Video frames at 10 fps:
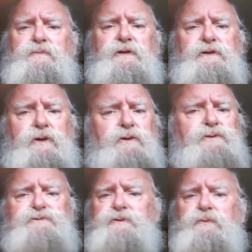
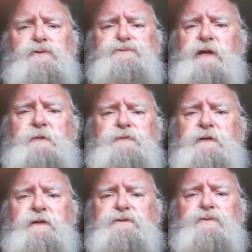regardless of what's
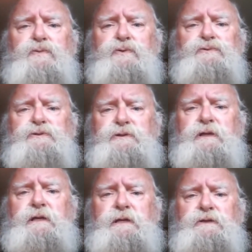happening in the world
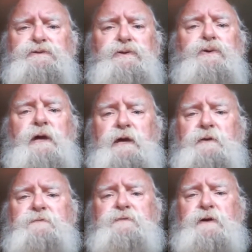today, you
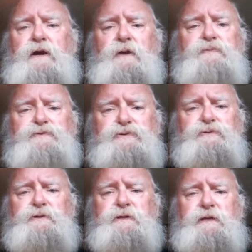have
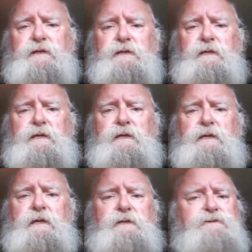opportunity.
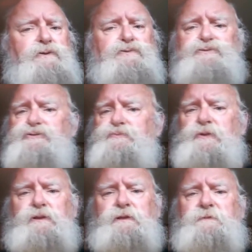And don't you
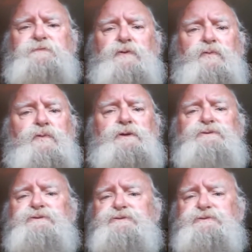believe for
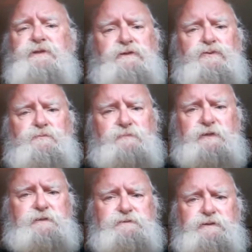one single
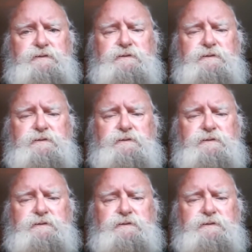minute